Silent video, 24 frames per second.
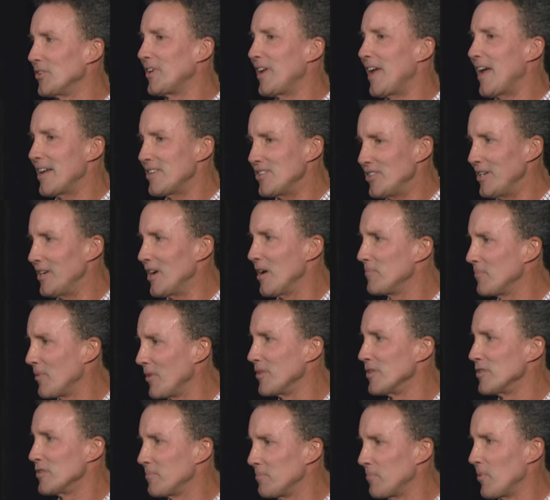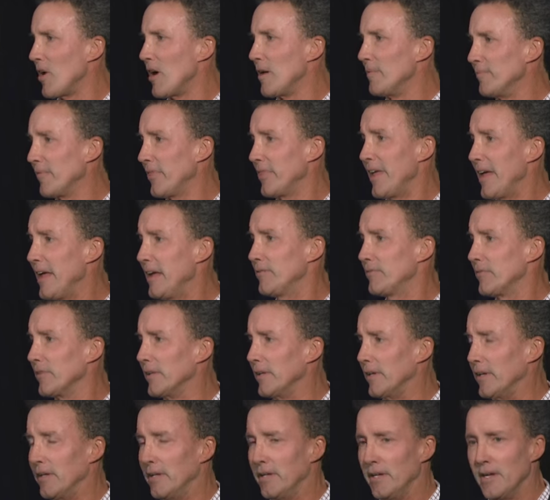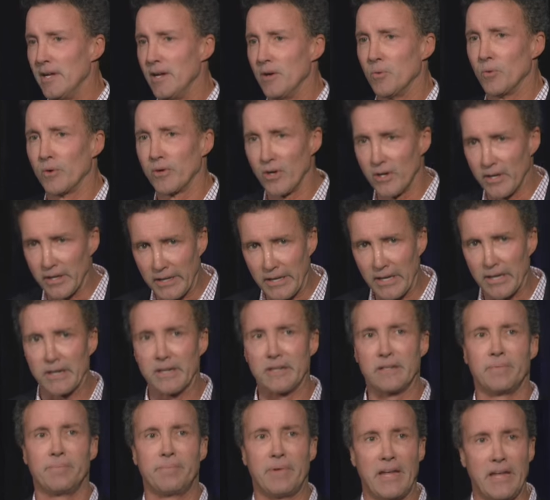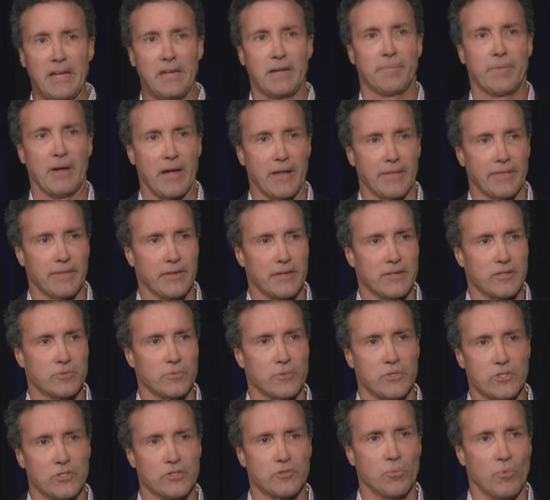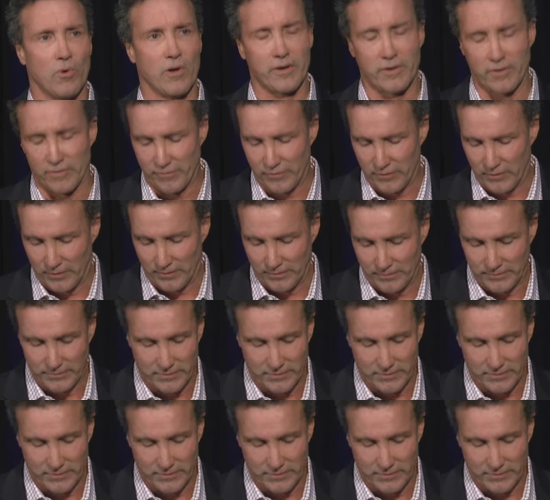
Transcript: are catching up to this problem, thankfully. We're going to get a debate about this, which is wonderful.